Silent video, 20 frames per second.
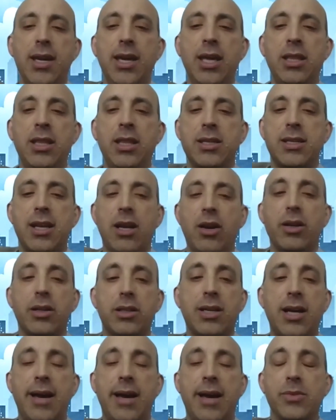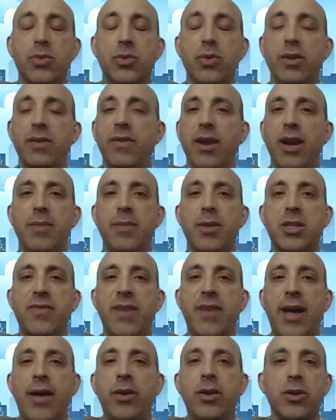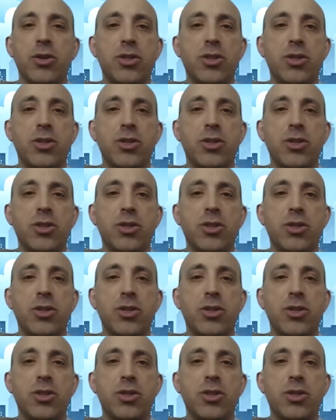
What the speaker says: in these harrowing times, we'd very much value your